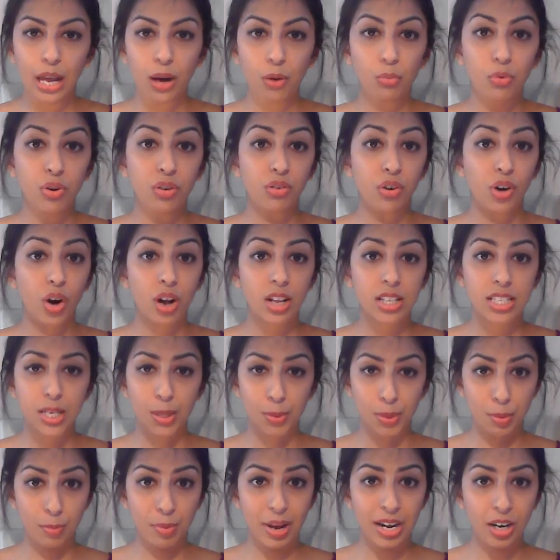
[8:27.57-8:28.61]
With regards
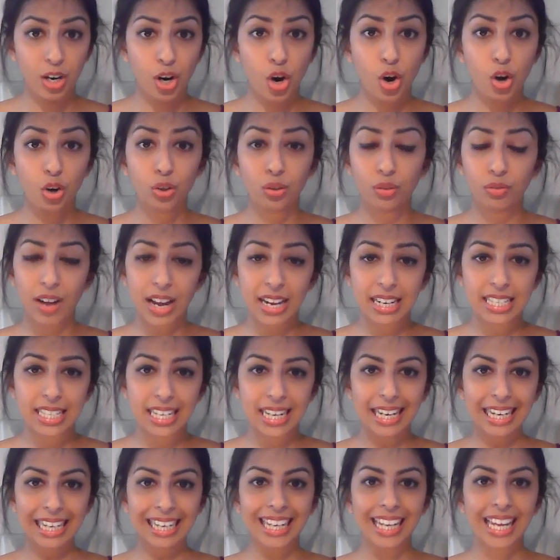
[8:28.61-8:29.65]
to the meningococcal
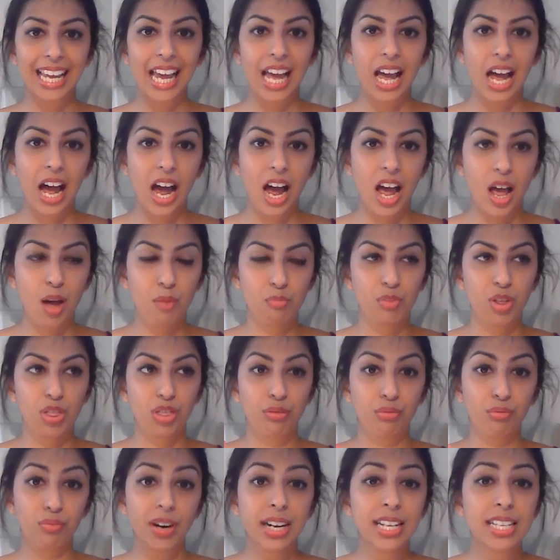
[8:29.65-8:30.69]
vaccine,
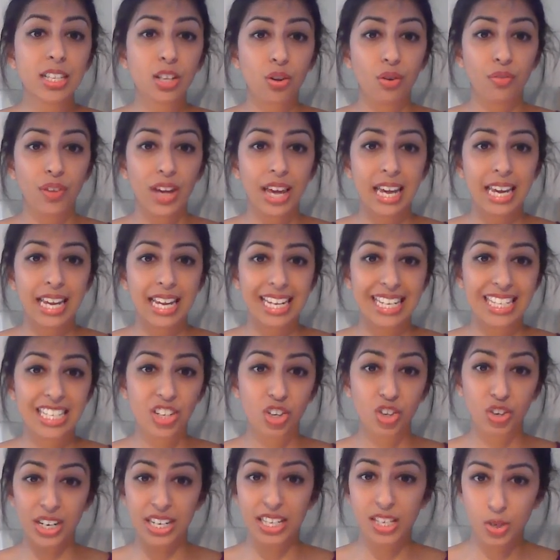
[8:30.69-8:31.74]
the risk of it
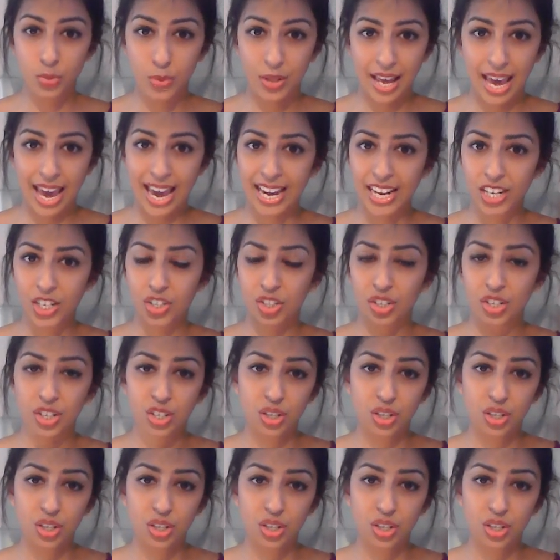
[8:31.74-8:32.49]
decreases with age.